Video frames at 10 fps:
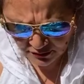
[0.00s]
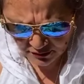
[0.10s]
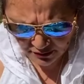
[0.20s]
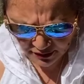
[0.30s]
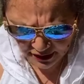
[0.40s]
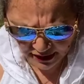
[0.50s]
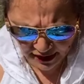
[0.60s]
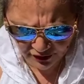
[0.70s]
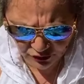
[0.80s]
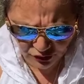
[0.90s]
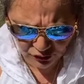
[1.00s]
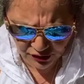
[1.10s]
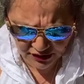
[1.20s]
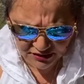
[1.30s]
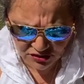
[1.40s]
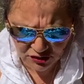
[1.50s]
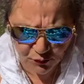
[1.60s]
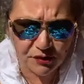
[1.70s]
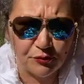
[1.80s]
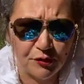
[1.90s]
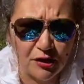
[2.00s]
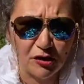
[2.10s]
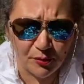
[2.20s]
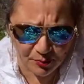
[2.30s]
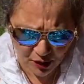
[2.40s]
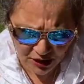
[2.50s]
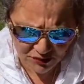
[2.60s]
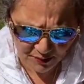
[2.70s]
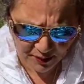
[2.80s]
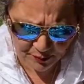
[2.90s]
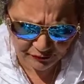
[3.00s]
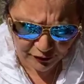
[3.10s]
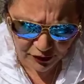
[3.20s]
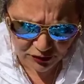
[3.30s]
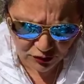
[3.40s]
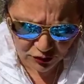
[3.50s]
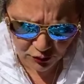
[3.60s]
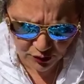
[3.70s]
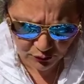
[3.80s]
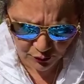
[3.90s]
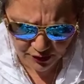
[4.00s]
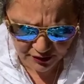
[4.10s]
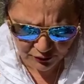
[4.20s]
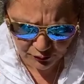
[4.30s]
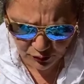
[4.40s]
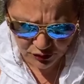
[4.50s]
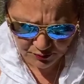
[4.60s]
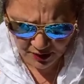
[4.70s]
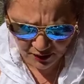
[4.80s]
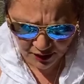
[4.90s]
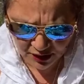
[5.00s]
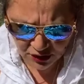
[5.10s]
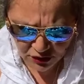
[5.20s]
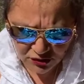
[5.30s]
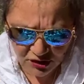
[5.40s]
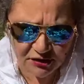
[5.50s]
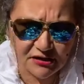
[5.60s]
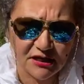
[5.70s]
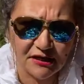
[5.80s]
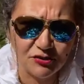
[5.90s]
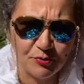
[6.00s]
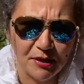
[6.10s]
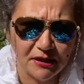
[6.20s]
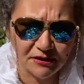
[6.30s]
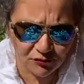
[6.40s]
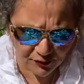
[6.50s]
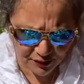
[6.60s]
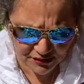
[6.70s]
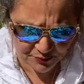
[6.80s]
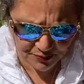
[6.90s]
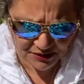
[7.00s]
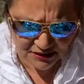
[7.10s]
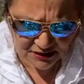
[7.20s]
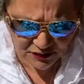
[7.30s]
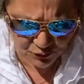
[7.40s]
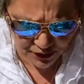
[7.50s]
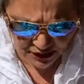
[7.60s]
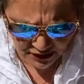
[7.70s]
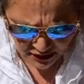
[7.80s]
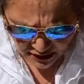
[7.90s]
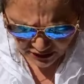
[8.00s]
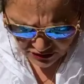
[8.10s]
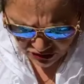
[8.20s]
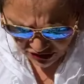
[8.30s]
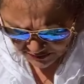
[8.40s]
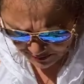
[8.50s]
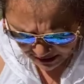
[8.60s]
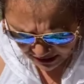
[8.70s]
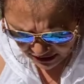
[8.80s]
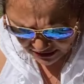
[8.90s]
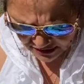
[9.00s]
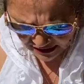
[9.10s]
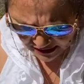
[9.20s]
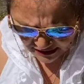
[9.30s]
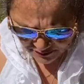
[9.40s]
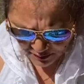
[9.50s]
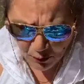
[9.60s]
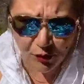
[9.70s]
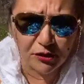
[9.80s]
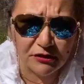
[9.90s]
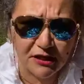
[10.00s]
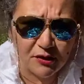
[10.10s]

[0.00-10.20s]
Okay, I could do this just with a regular brush, but I prefer it to do it with the rosemary. So I decided to make extra recipes this week just because it is Memorial Day